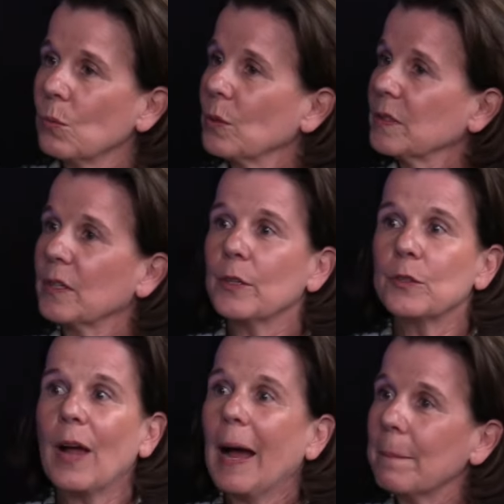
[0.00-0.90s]
was it going
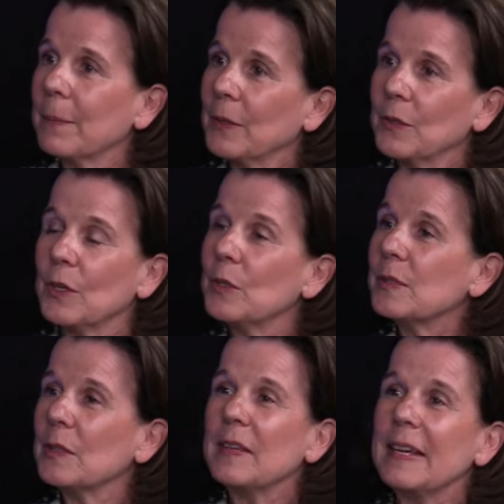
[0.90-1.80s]
to happen, you know.
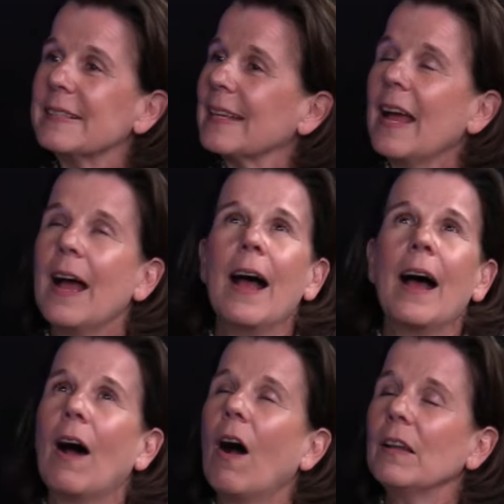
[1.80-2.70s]
So there's wow
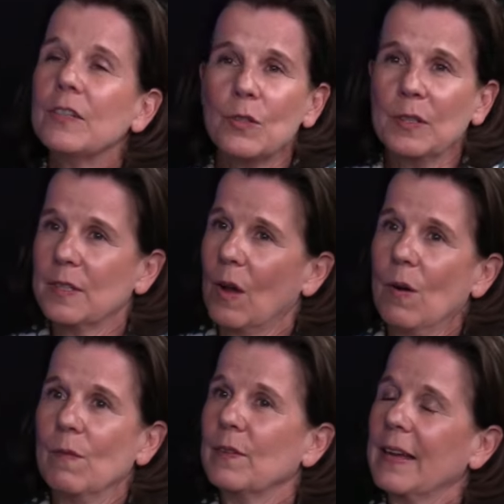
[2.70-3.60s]
hundreds
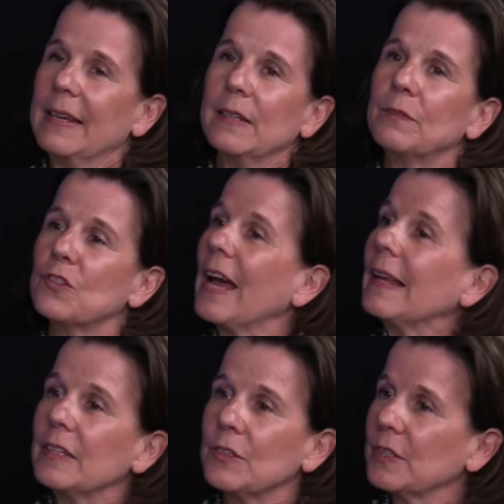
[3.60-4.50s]
of kind of
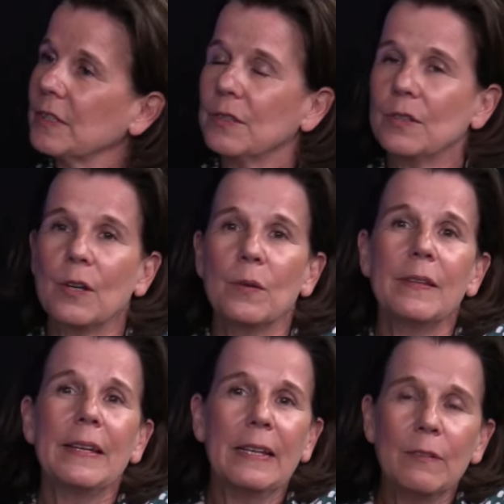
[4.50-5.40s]
challenges, you know,
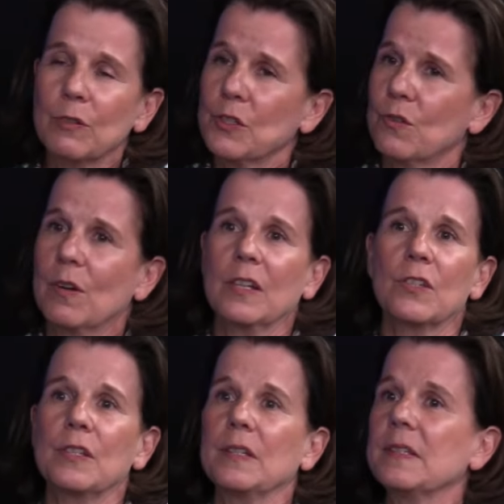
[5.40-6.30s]
the
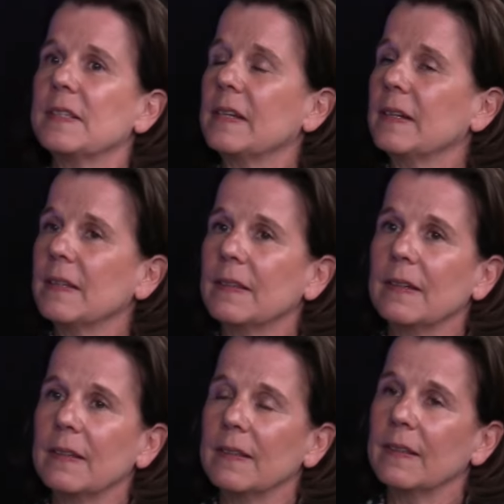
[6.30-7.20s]
infrastructures, the
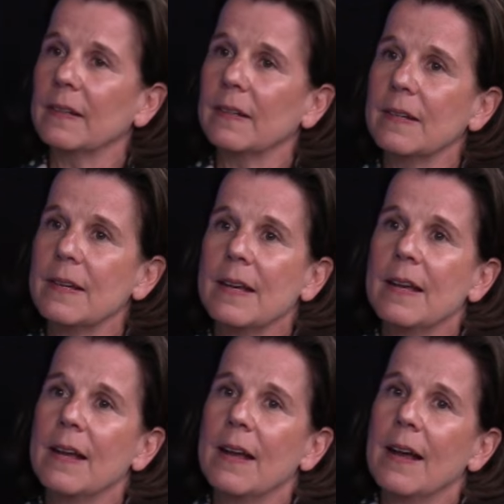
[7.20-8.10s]
the the
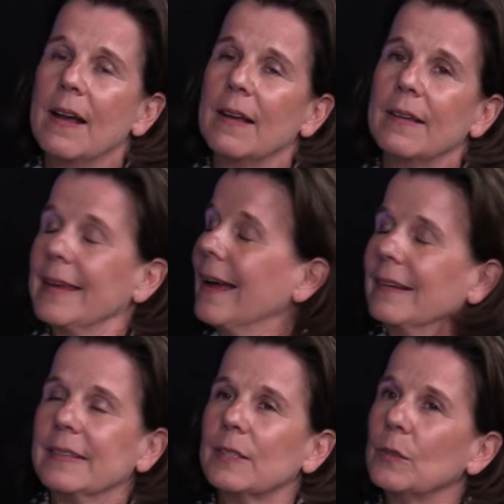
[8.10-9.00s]

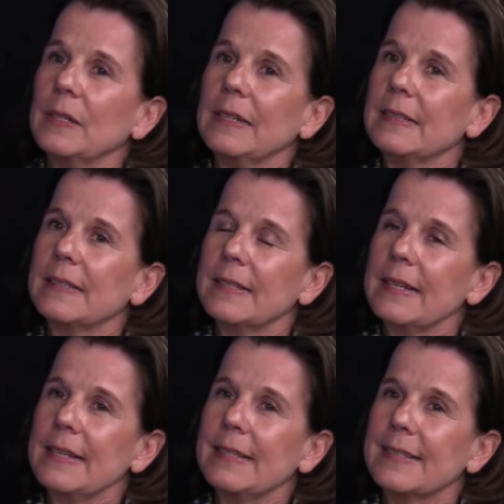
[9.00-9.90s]
yeah so it's
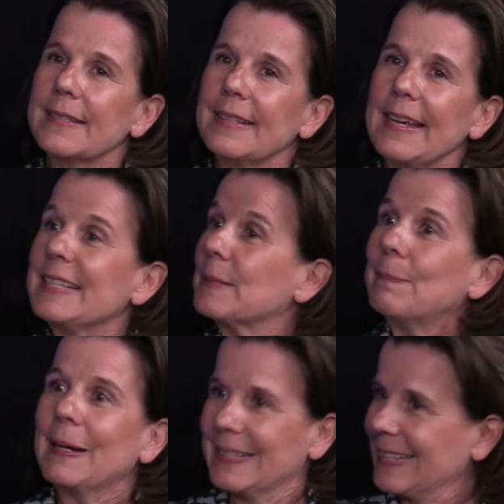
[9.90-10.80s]
it's it's
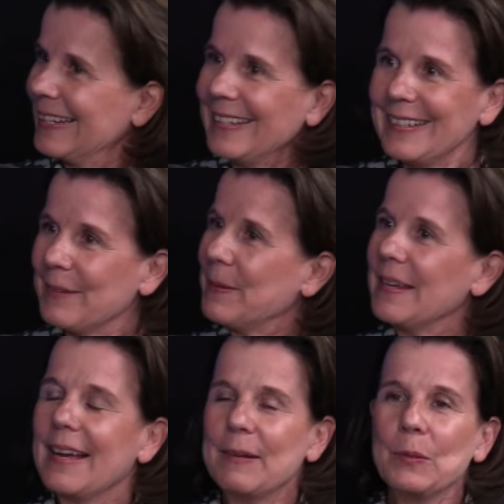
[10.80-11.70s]
buzzing i mean
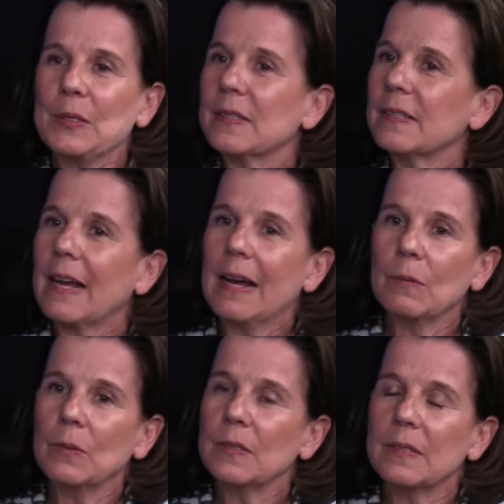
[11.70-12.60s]
mm-hmm. i was i
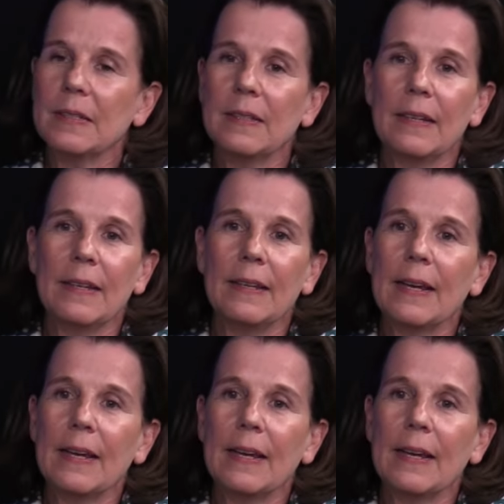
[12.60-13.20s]
was in in